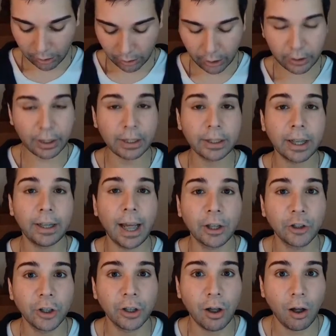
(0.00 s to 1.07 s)
this
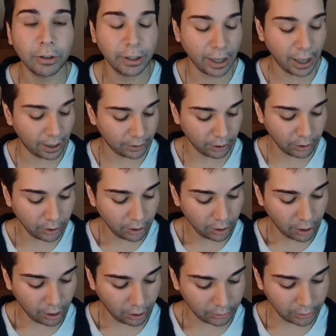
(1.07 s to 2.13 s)
connection altogether.
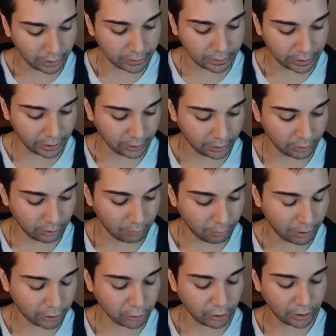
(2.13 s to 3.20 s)
Let's see.
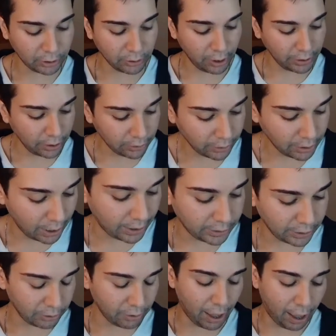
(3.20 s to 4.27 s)
Metatron, is there any other guidance that
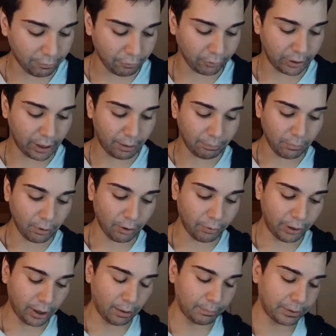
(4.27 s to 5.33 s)
you have for them when it
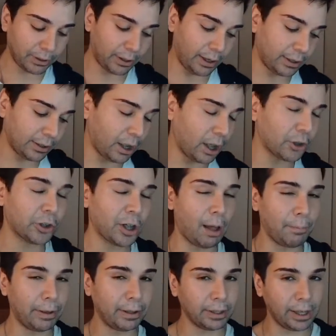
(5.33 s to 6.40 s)
comes to this? A
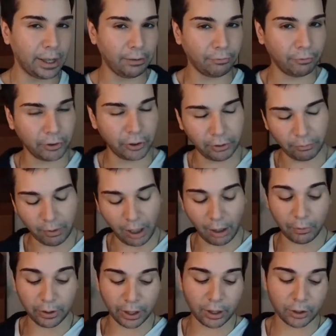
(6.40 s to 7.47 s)
shaman's key for you. I
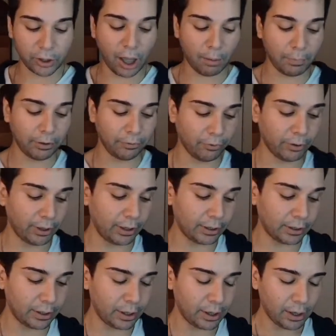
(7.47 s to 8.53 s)
would get a shaman for this.